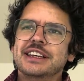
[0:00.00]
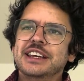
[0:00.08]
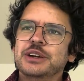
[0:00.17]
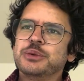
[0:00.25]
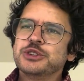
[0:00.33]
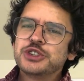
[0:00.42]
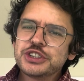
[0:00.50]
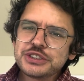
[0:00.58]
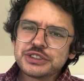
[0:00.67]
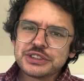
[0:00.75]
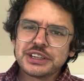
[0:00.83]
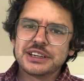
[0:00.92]
and it was
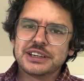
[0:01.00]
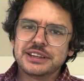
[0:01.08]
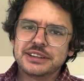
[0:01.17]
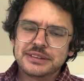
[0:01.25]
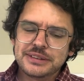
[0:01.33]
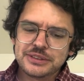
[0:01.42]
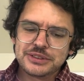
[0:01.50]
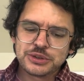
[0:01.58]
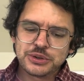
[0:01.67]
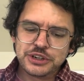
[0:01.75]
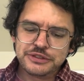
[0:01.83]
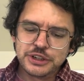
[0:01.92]
just a
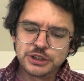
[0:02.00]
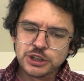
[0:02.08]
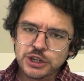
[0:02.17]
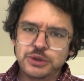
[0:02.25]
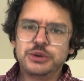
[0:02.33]
sort of a low